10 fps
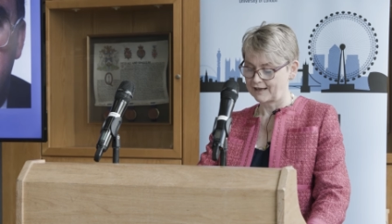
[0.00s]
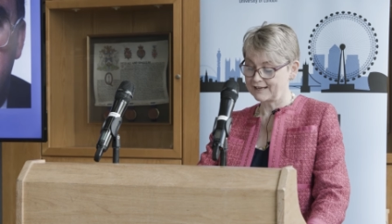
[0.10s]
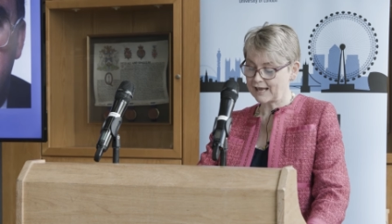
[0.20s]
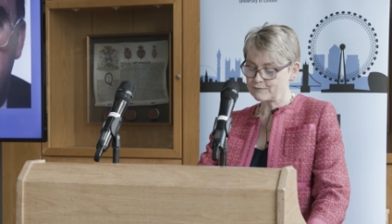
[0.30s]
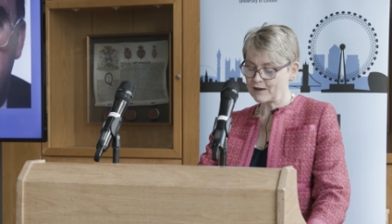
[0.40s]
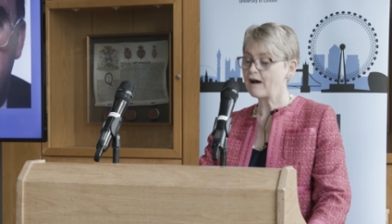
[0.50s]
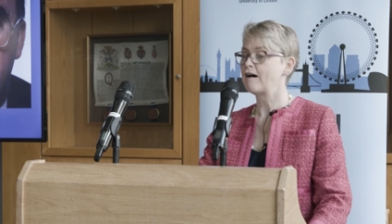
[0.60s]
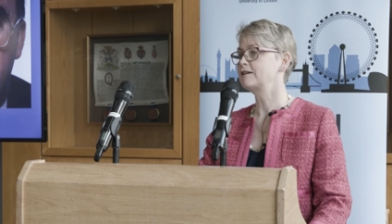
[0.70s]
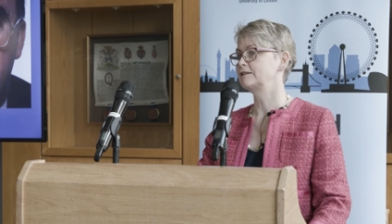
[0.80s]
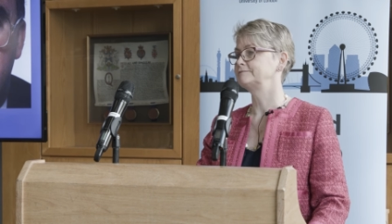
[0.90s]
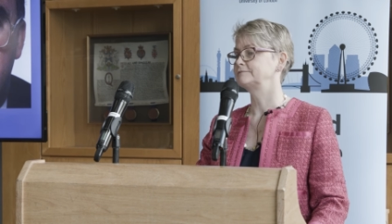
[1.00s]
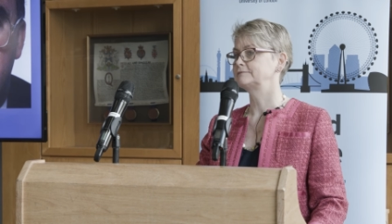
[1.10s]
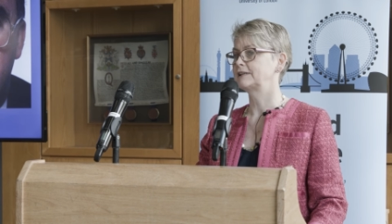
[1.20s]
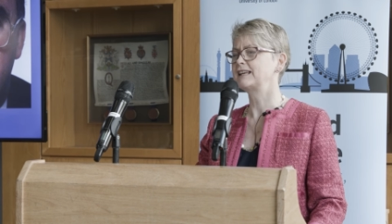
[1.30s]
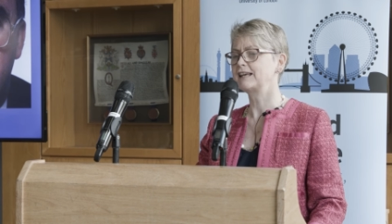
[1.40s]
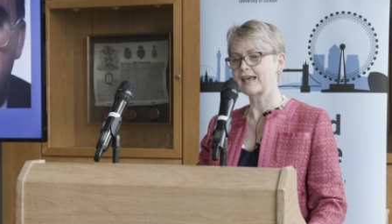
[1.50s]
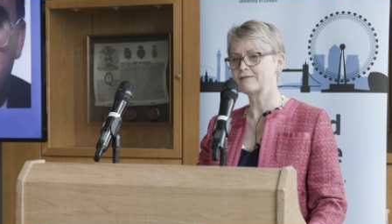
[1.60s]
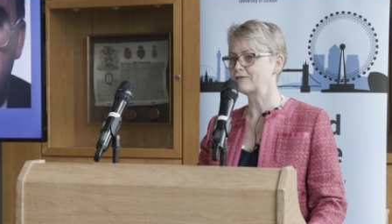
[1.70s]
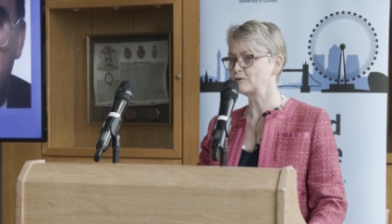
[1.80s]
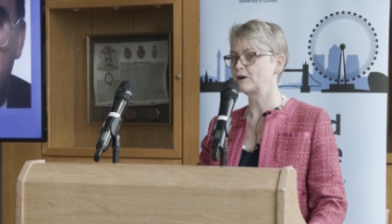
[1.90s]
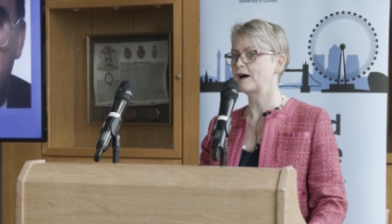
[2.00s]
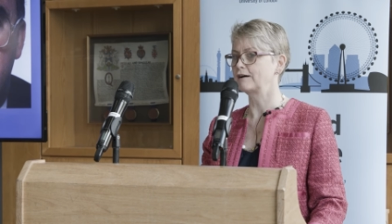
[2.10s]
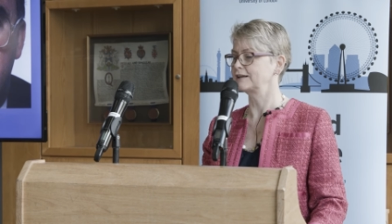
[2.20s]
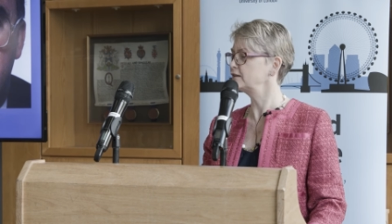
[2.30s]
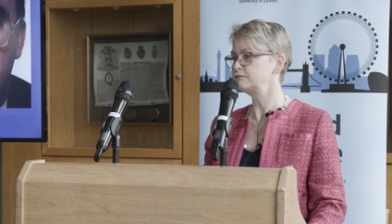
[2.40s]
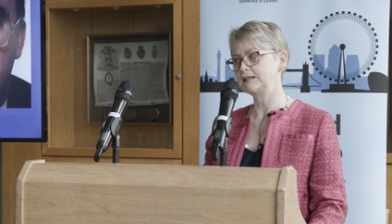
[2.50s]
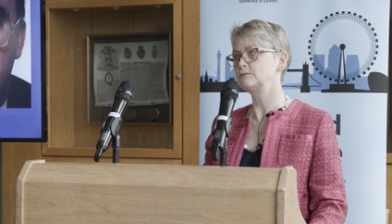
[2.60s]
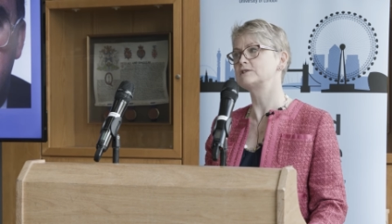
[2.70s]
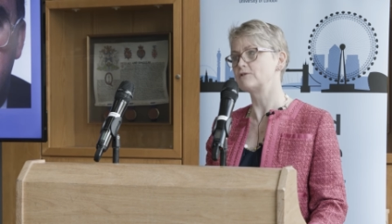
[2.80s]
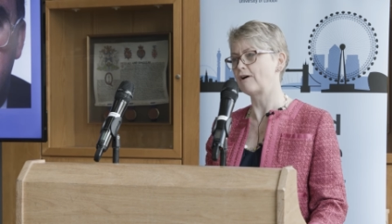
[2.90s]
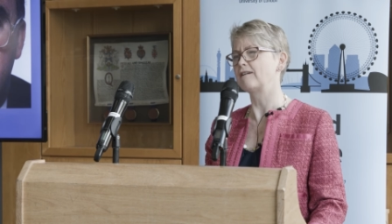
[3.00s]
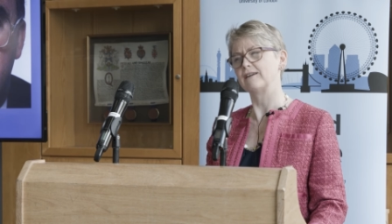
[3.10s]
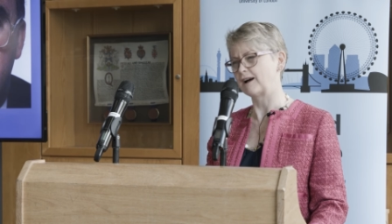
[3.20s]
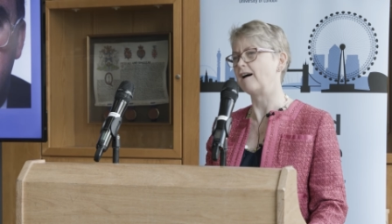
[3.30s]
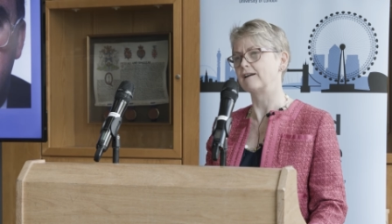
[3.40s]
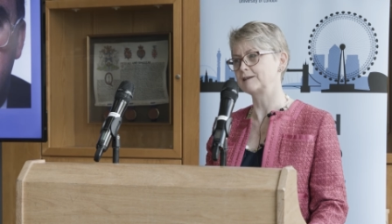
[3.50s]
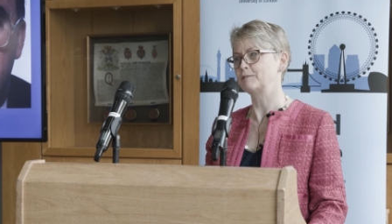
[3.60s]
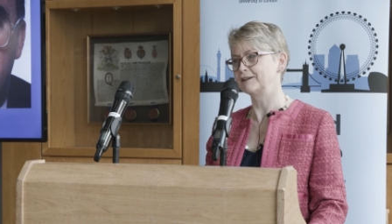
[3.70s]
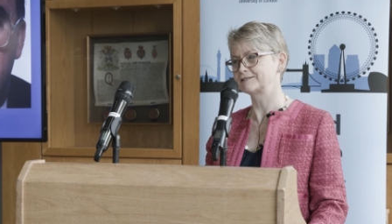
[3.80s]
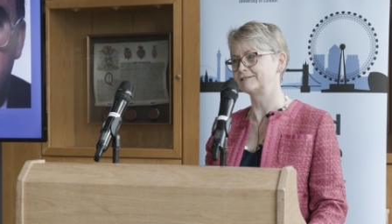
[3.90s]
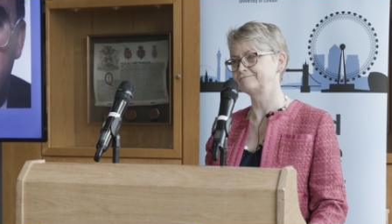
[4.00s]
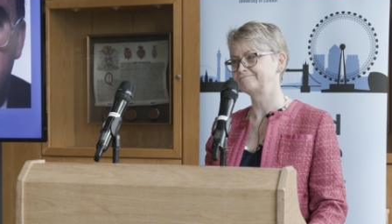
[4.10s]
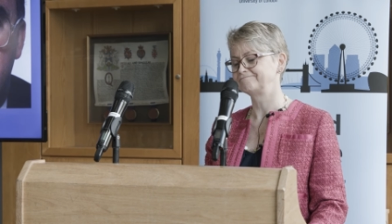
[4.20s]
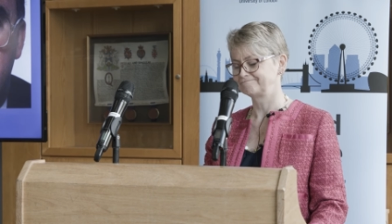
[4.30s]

He gave me a hug. I think he gave everyone a hug, and he really was not a huggy person.